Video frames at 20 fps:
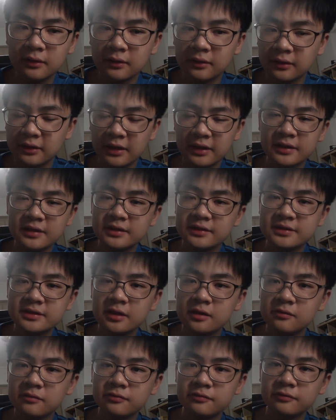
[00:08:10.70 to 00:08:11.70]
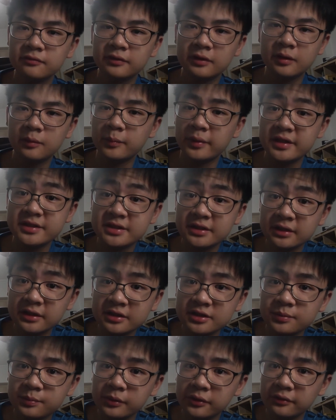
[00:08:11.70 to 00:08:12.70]
that in itself, amazing
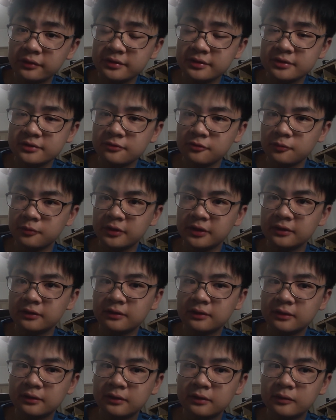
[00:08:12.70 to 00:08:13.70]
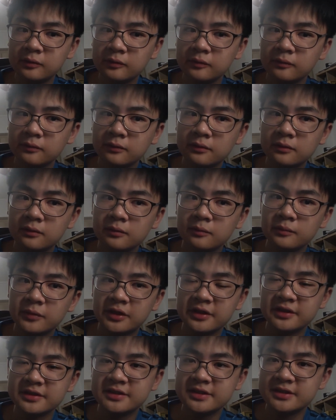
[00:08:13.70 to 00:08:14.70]
experience for me,
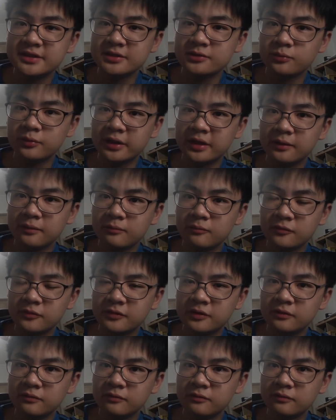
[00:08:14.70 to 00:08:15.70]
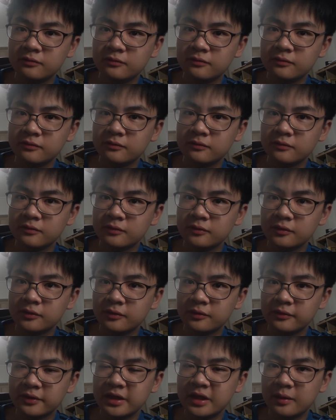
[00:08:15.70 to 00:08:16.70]
because this is where,
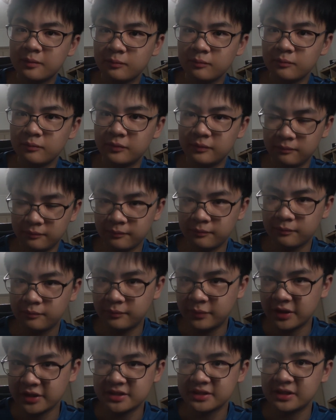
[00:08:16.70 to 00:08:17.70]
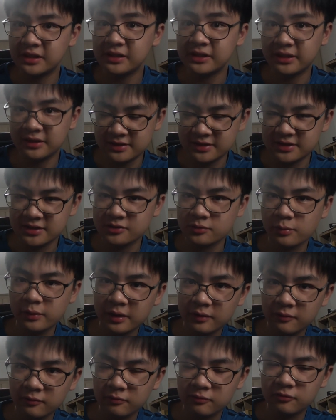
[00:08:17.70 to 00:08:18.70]
okay, personally, this is where,
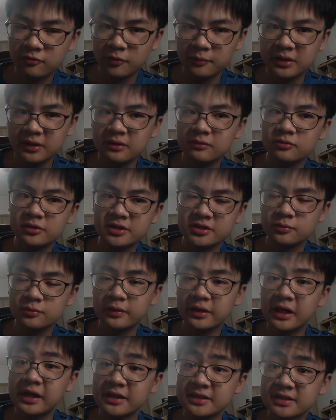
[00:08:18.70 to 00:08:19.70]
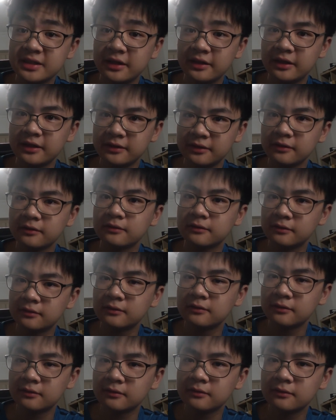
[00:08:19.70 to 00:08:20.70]
for me, this is where I start. I think
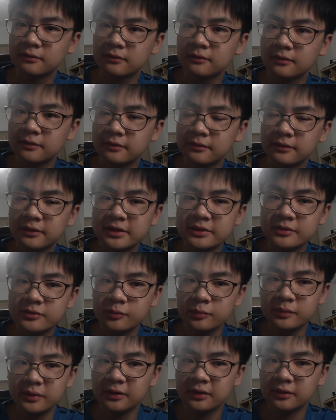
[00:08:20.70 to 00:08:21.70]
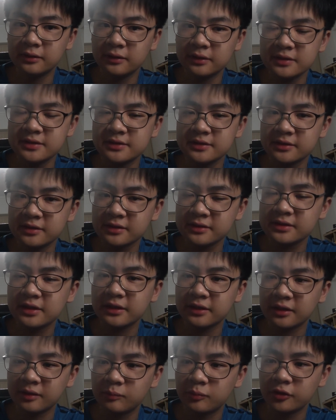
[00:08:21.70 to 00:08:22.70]
this is a
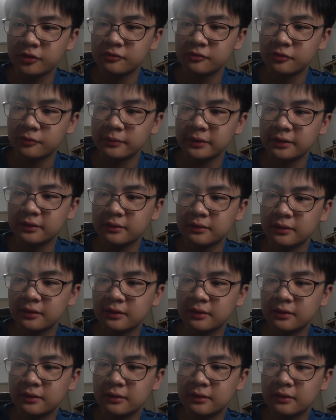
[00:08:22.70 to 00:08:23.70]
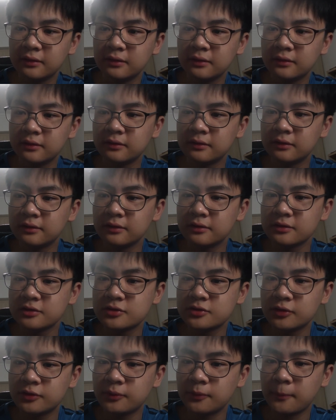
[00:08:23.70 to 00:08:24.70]
starting point for me.
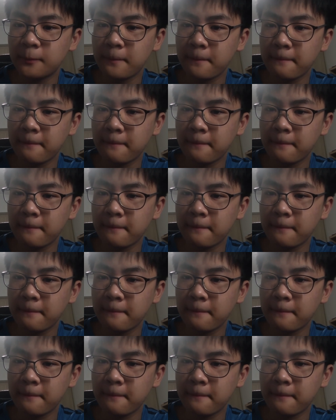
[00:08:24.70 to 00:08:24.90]
So,